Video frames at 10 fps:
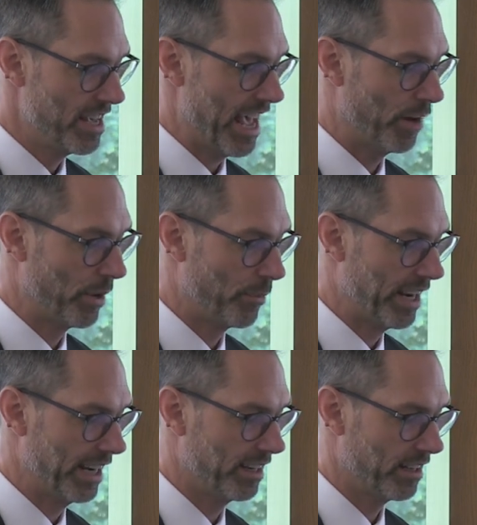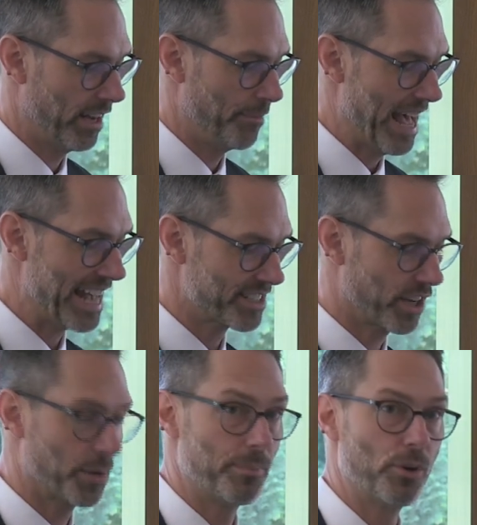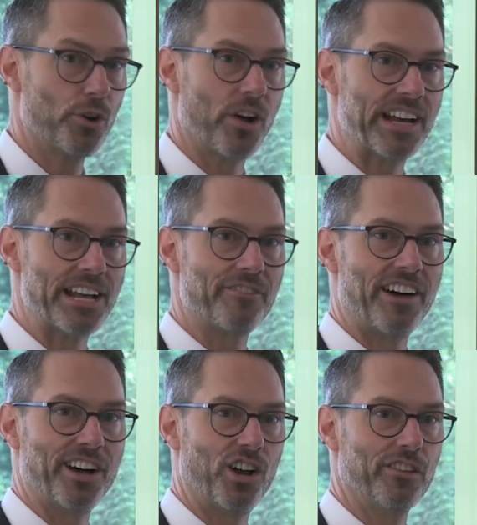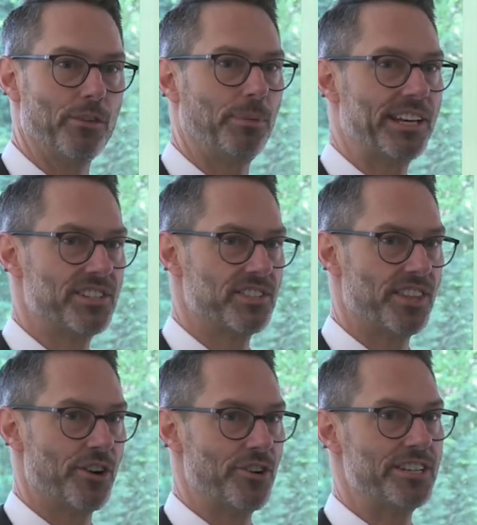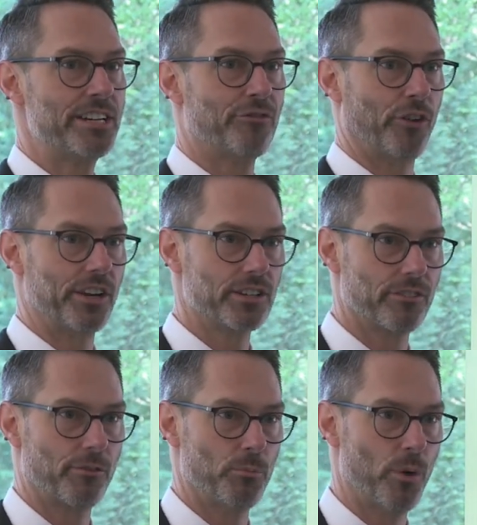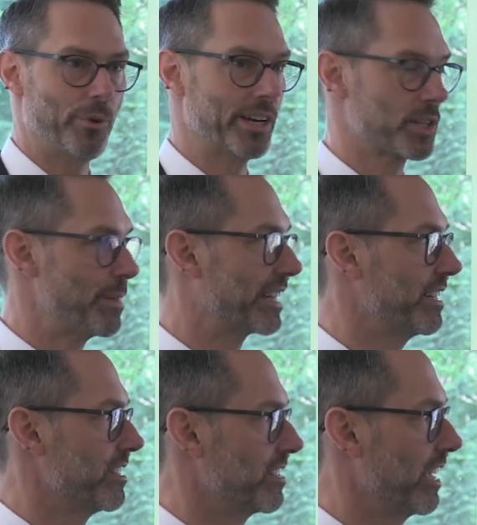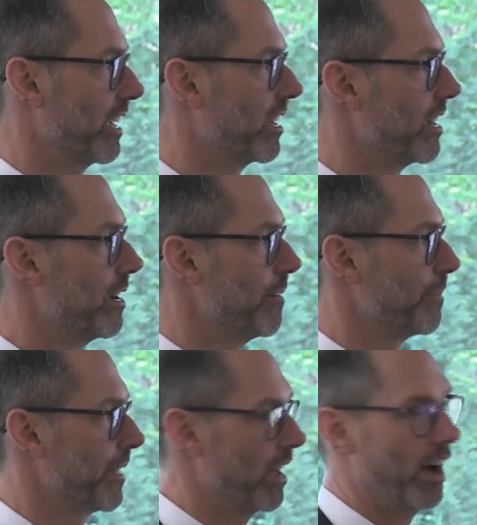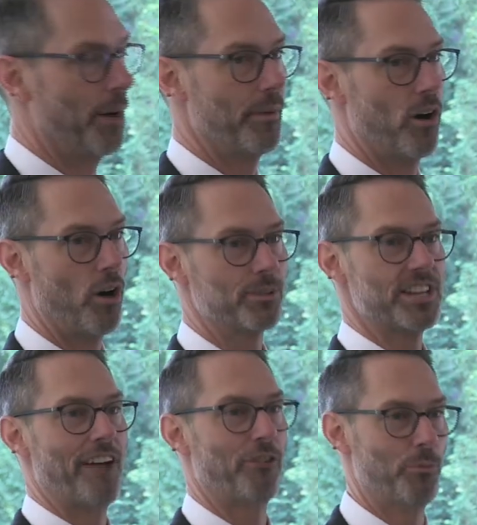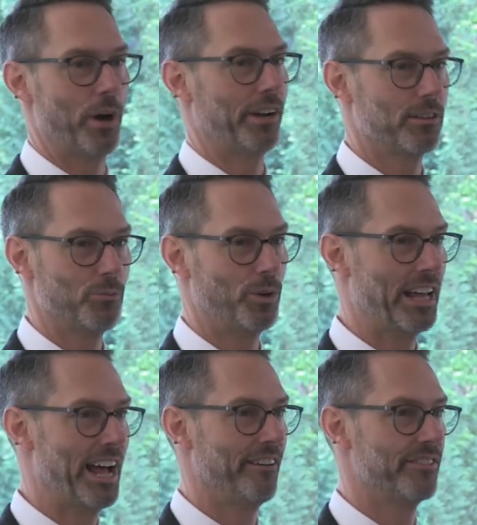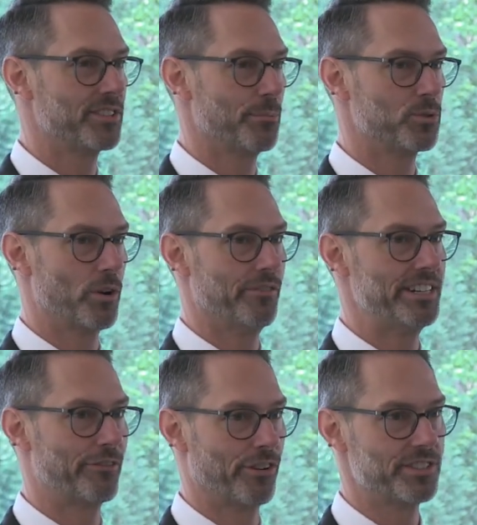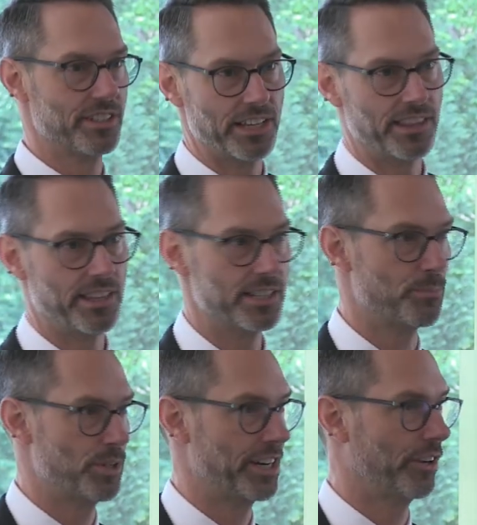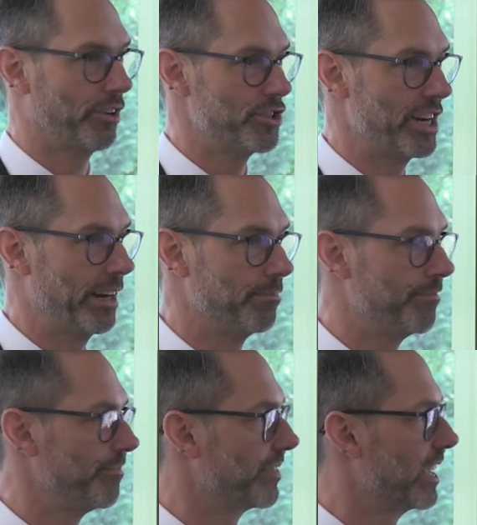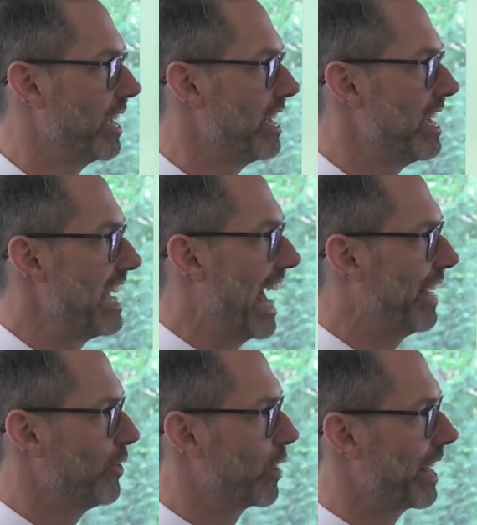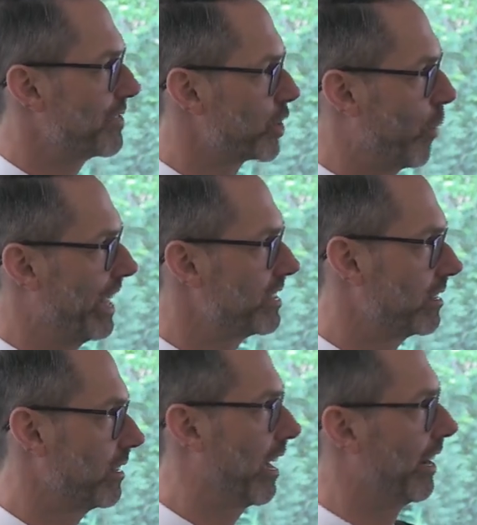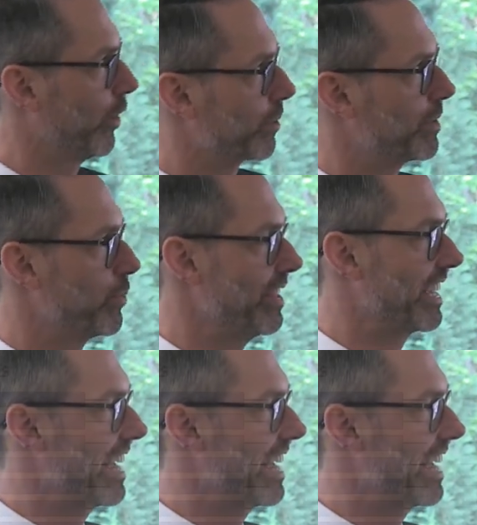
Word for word: And when we um, ask a computer to identify all of the places that are different from what we expected to see, um, almost everyone will have some sort of a difference in this particular gene. And if you kind of squint and look between the